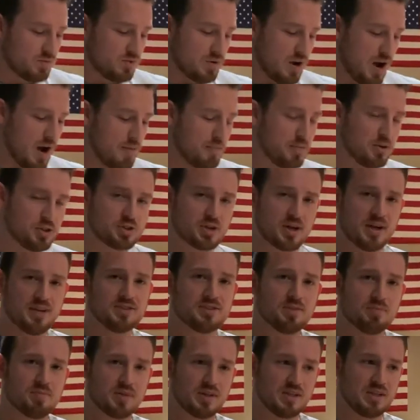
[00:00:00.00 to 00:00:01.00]
I'm gonna try
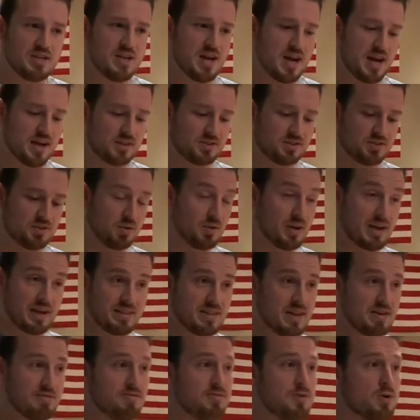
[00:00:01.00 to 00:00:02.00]
something next. So like
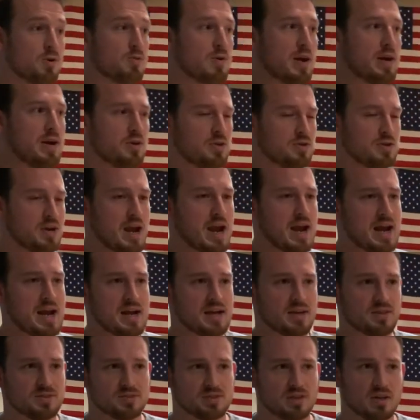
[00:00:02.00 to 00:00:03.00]
they feel great on your
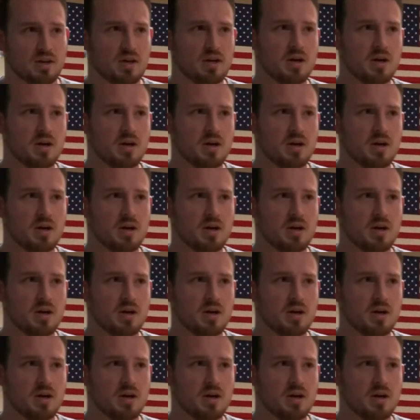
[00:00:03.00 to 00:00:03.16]
hands.